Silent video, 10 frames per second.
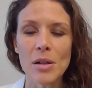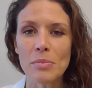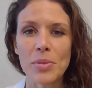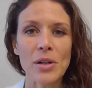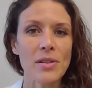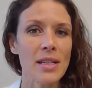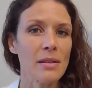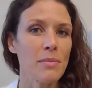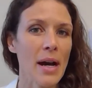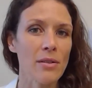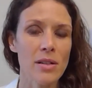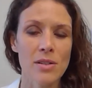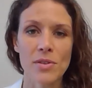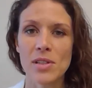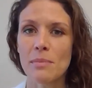Protein powders
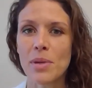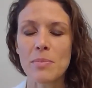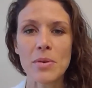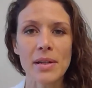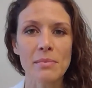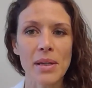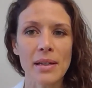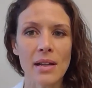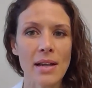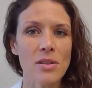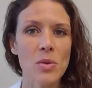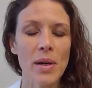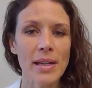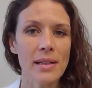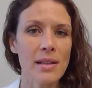for some people can be a nice,
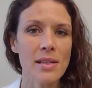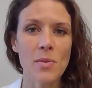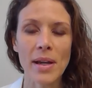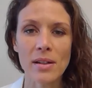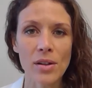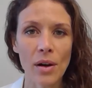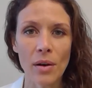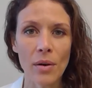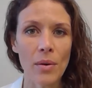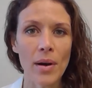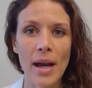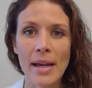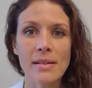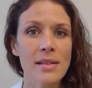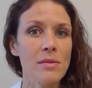quick, and easy way to go.
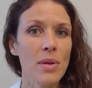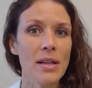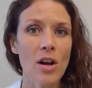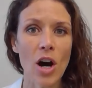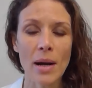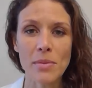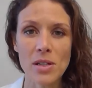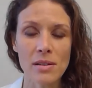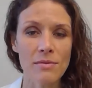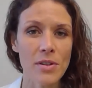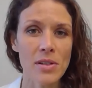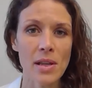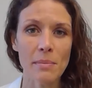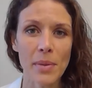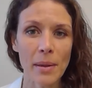Eggs can be an option for
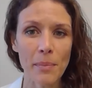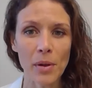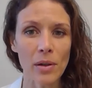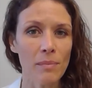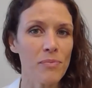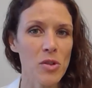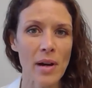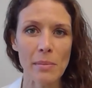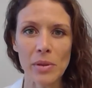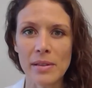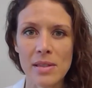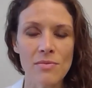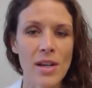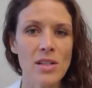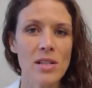some people. Scramble in some
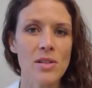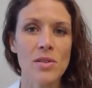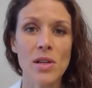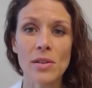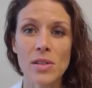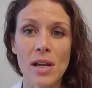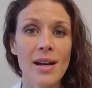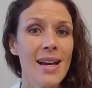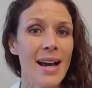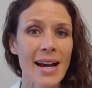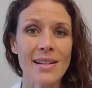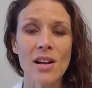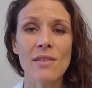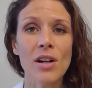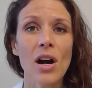veggies or salsa. Add an
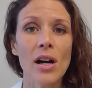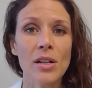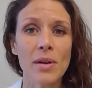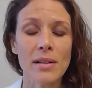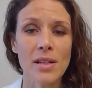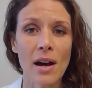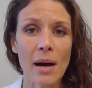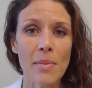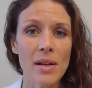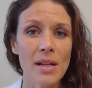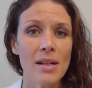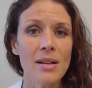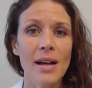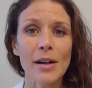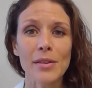avocado on top.
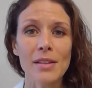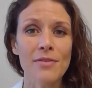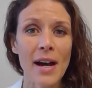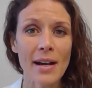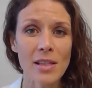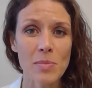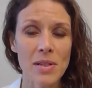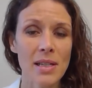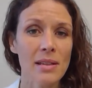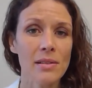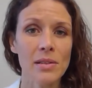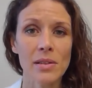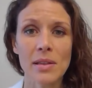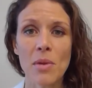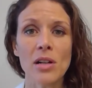Healthy fats, particularly
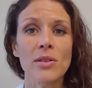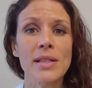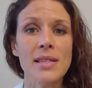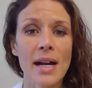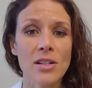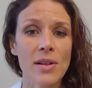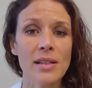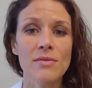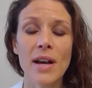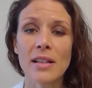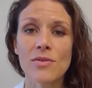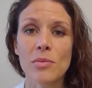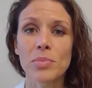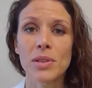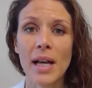the monounsaturated fats
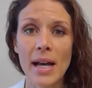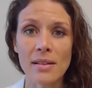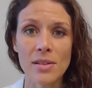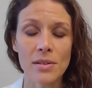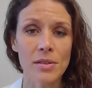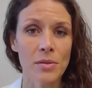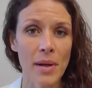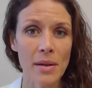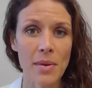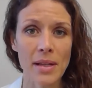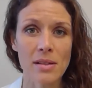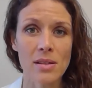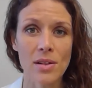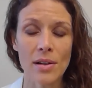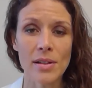from plants, are a great way to
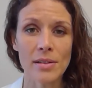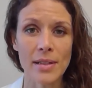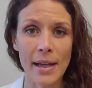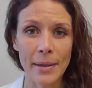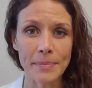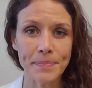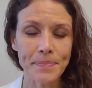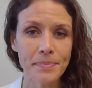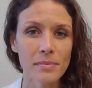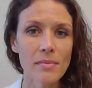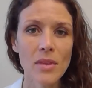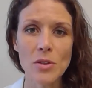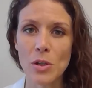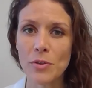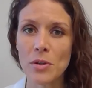start your day.
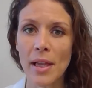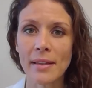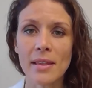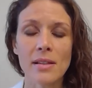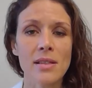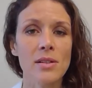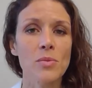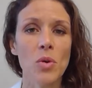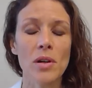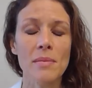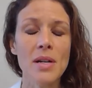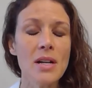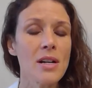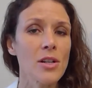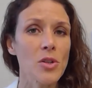So if you like things that are warm,
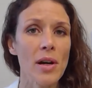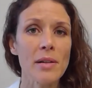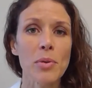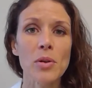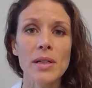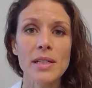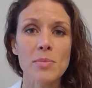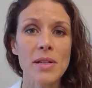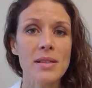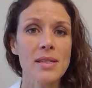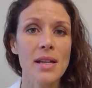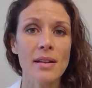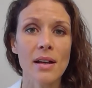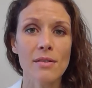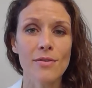try a porridge, but
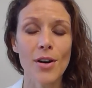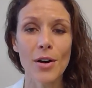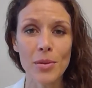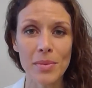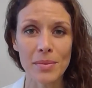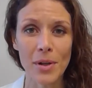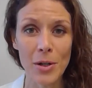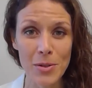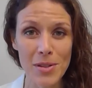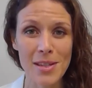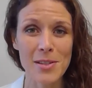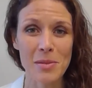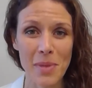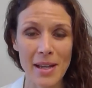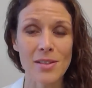instead of oats as your
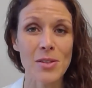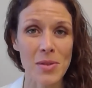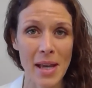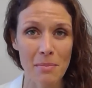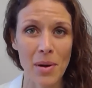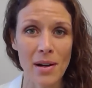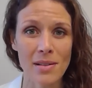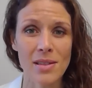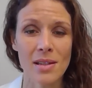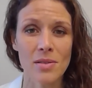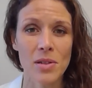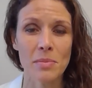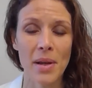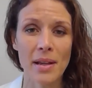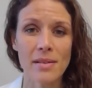base, use hemp hearts as your
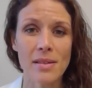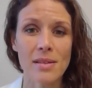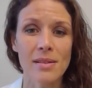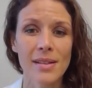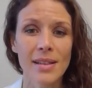base.